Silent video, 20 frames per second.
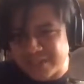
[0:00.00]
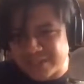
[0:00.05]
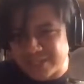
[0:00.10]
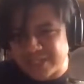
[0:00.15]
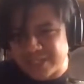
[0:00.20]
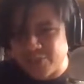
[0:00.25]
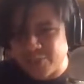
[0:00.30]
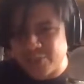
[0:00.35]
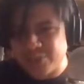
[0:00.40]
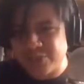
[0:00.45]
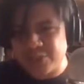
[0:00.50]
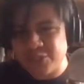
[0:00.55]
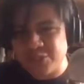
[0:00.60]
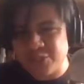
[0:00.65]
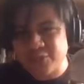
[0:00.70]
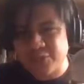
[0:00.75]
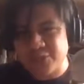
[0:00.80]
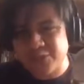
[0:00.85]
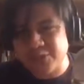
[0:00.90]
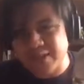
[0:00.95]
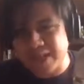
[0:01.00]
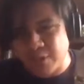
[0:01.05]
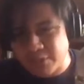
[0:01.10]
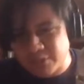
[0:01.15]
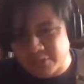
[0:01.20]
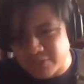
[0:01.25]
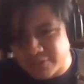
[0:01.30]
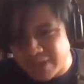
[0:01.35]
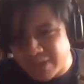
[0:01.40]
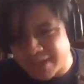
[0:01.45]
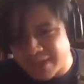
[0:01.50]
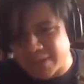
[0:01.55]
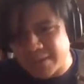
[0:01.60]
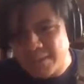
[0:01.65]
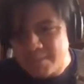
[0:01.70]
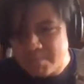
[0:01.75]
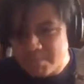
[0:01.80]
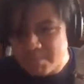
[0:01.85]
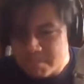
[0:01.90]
SQL is a universal language of data.